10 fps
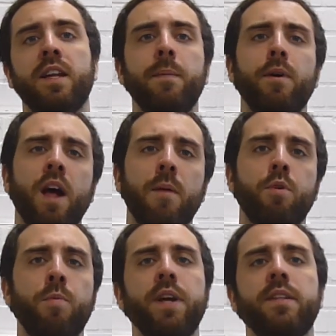enable
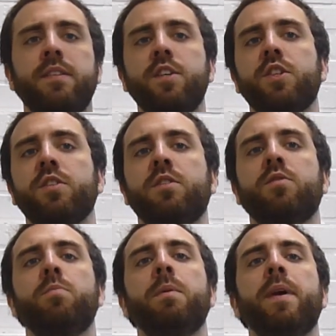appropriate decisions
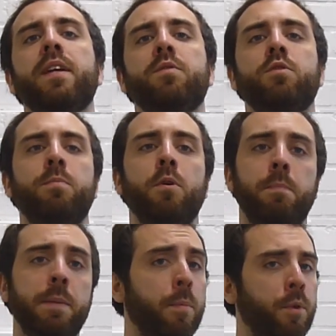to be made to support
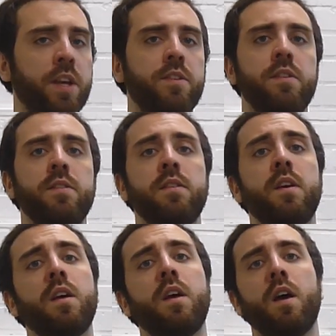bee populations
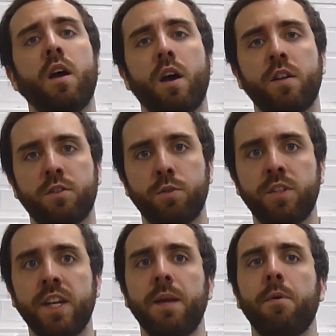and
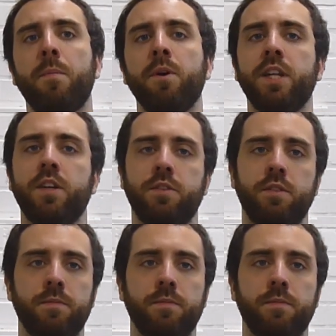sustainable pollination.